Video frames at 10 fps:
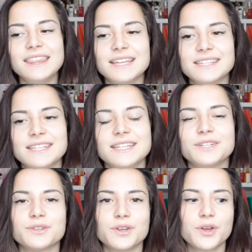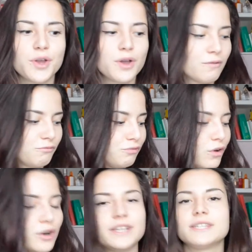That's it
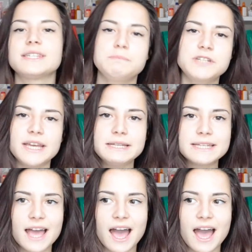for this subject.